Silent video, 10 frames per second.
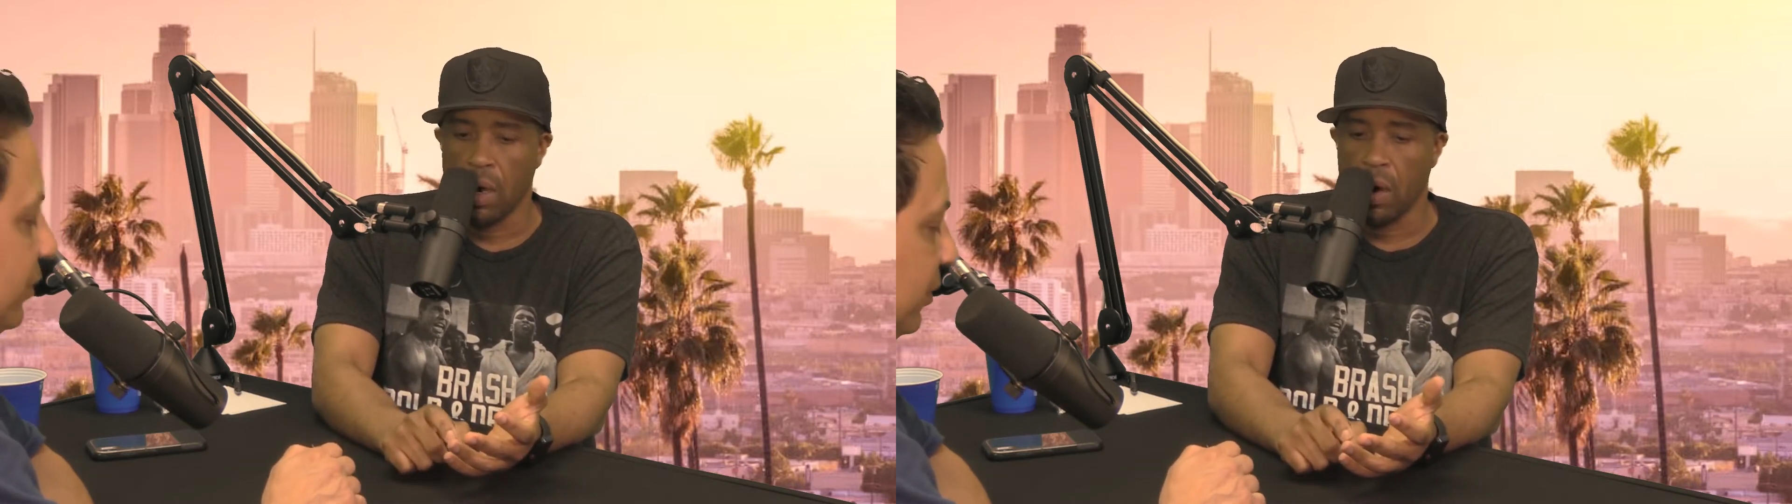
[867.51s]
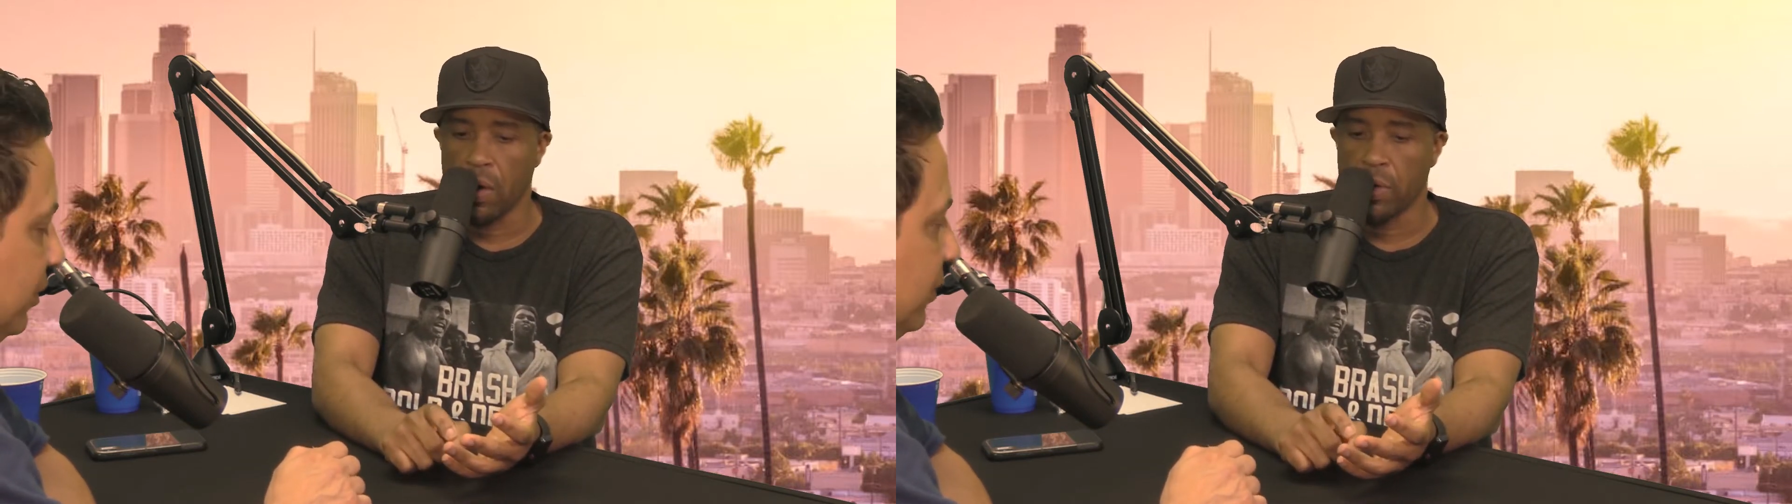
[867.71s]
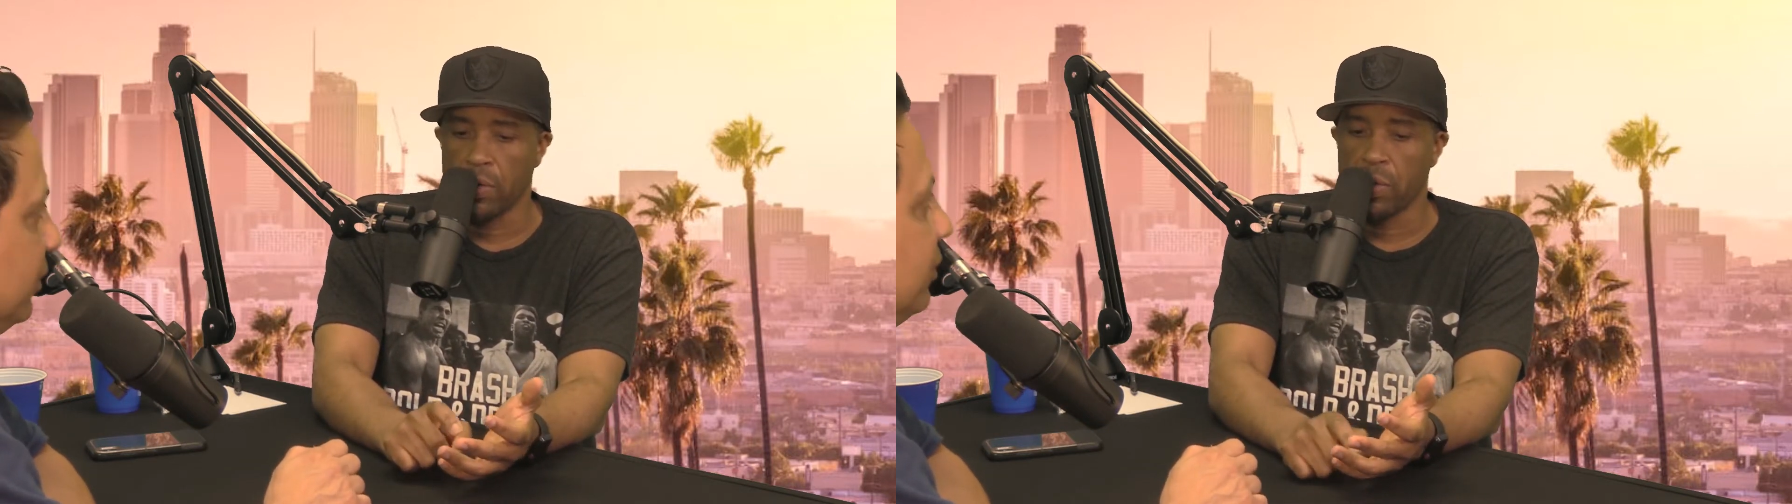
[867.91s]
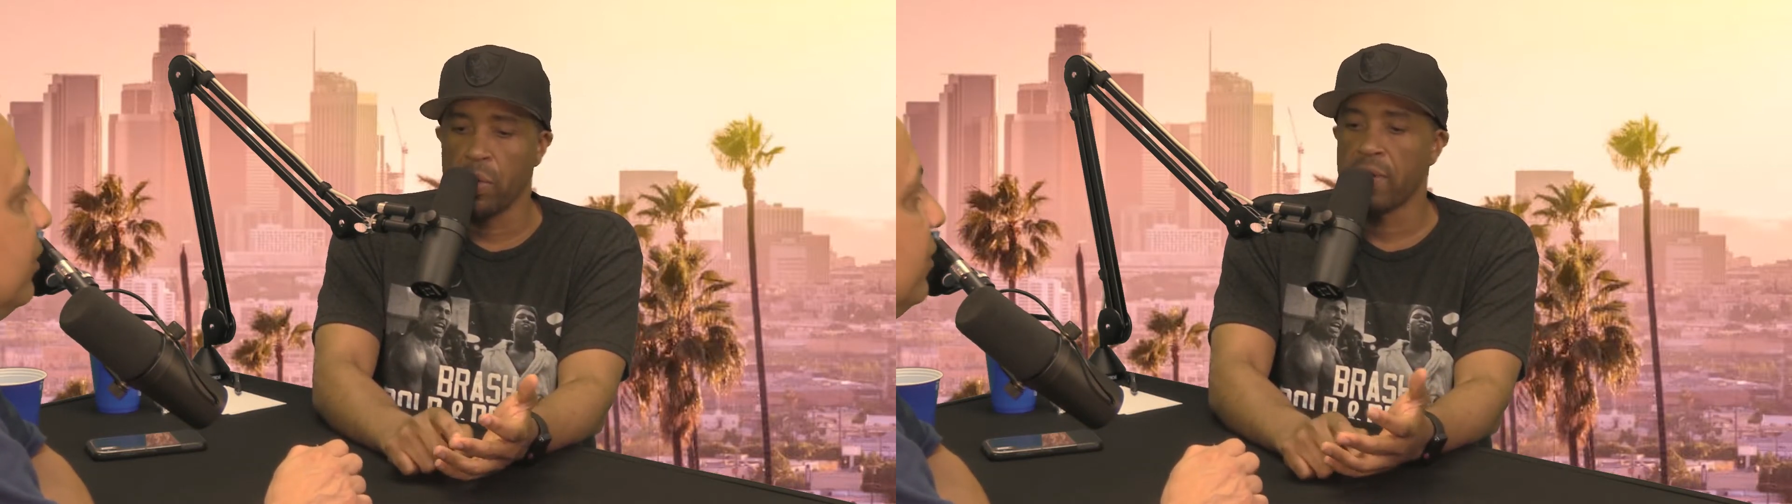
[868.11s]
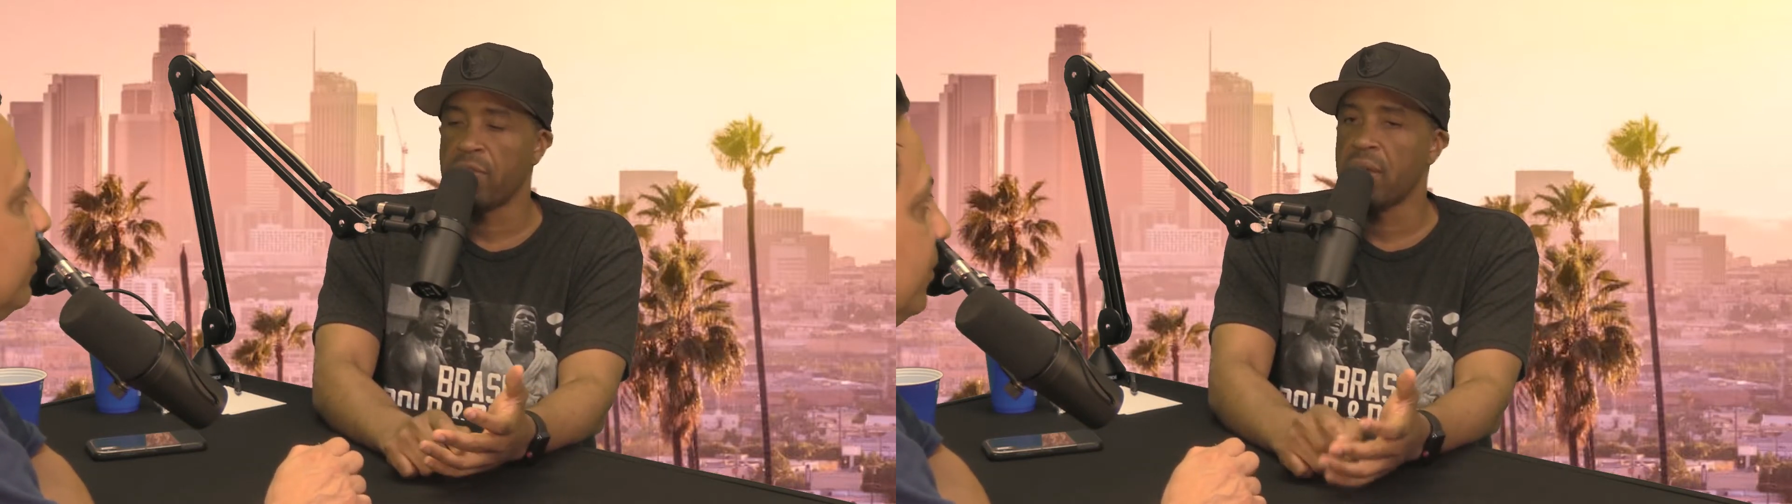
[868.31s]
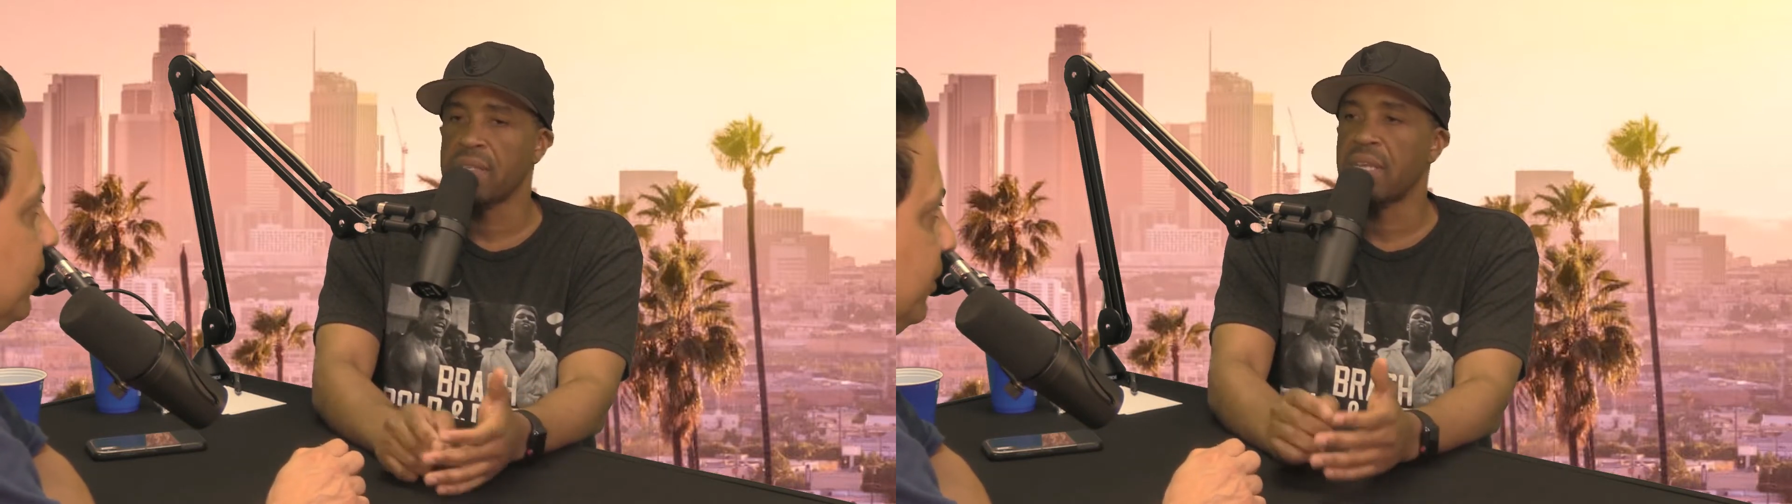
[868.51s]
or you're doing things